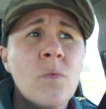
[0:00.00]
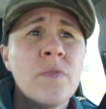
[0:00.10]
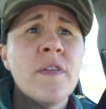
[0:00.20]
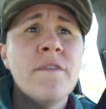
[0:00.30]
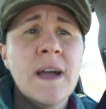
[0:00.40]

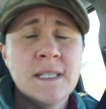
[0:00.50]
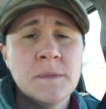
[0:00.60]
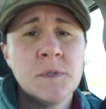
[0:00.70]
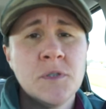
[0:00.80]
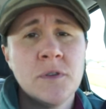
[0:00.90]
the vast
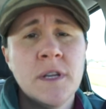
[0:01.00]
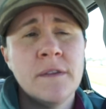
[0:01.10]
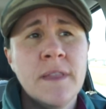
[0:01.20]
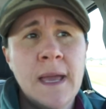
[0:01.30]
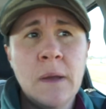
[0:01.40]
majority
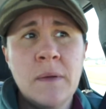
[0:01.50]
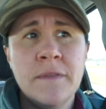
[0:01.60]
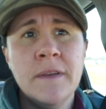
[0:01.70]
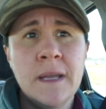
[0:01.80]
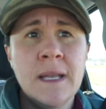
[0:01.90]
of the hay we
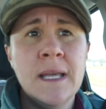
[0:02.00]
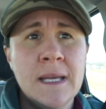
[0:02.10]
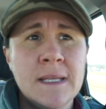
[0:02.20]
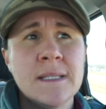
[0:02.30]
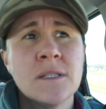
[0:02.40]
feed
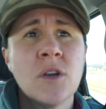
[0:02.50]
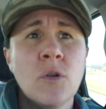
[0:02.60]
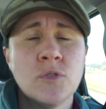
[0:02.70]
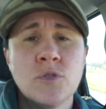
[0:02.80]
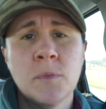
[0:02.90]
is
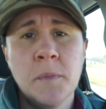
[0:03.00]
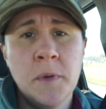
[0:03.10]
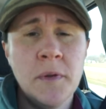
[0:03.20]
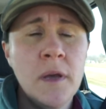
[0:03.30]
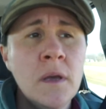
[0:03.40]
coastal
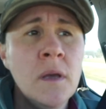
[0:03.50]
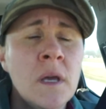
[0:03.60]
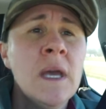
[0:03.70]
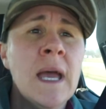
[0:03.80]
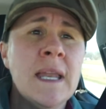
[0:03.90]
Bermuda,
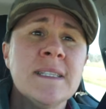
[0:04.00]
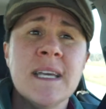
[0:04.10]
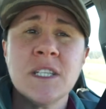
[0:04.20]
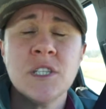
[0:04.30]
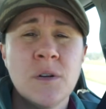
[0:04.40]
and it's
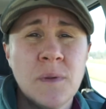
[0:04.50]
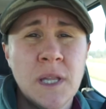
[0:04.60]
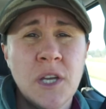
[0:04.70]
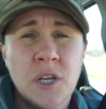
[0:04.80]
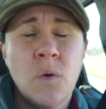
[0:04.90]
actually a really
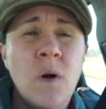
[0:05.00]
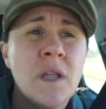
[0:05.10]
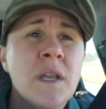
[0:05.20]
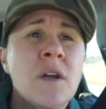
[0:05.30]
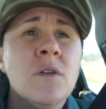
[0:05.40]
good
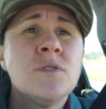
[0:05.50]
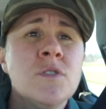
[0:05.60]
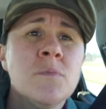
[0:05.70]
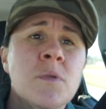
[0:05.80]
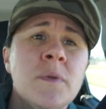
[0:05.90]
quality
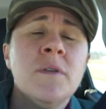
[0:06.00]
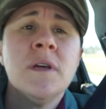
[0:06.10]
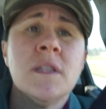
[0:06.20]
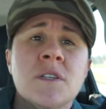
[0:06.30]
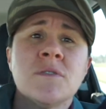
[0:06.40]
coastal
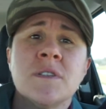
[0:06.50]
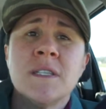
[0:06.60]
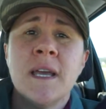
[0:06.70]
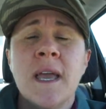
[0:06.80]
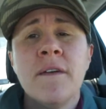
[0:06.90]
Bermuda. The source
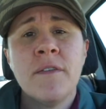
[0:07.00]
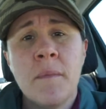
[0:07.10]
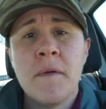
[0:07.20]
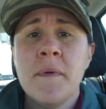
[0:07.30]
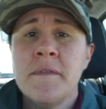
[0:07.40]
I get
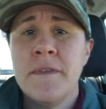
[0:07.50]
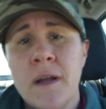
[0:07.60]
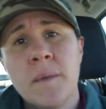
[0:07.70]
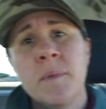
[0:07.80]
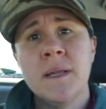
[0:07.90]
from, I've been
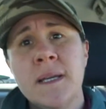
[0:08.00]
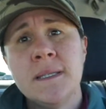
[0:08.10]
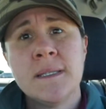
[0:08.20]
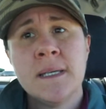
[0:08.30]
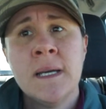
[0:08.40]
very
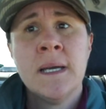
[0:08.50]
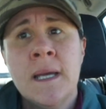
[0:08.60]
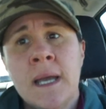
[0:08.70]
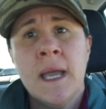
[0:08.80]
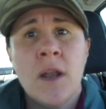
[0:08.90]
pleased
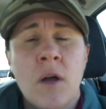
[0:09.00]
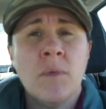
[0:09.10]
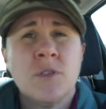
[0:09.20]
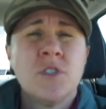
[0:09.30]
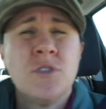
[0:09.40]
in
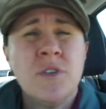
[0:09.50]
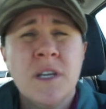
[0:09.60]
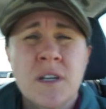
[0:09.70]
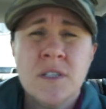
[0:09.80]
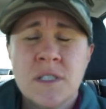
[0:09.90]
almost 2
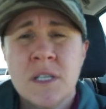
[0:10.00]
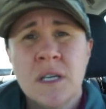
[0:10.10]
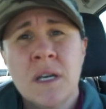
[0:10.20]
years.